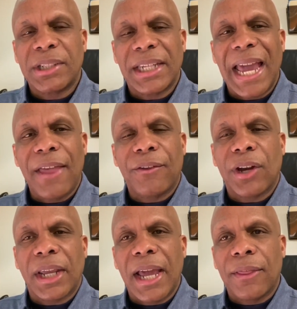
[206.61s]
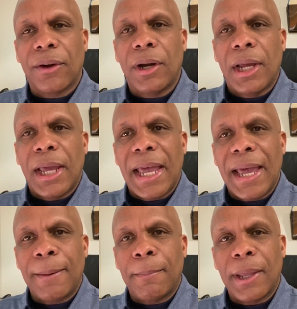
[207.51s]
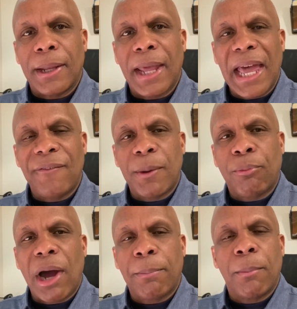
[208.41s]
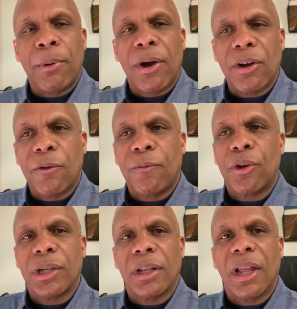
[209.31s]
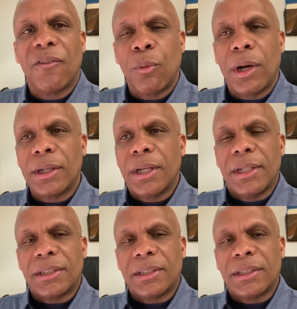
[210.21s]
gather together and have a proper burial for your loved one.